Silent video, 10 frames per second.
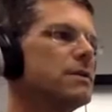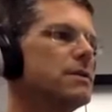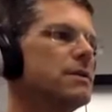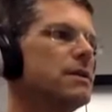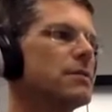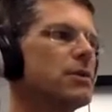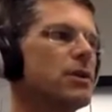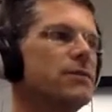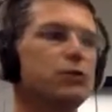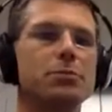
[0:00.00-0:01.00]
number
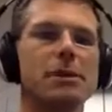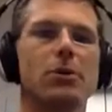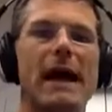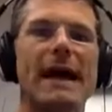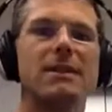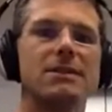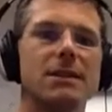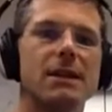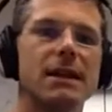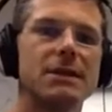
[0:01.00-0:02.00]
of new people added to
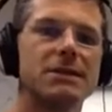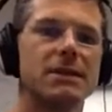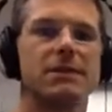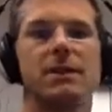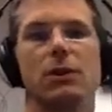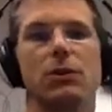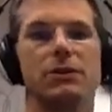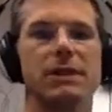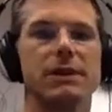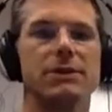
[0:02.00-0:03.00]
the list? Is it
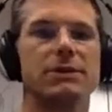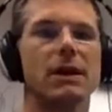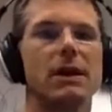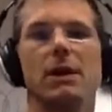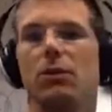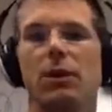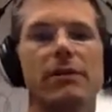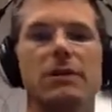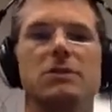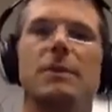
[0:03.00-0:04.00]
closed deals?
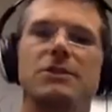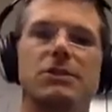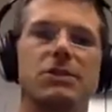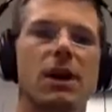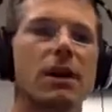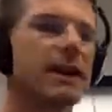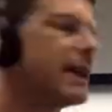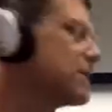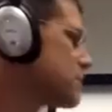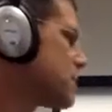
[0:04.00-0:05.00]
Whatever those metrics are,
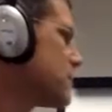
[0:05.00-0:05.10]
again, just like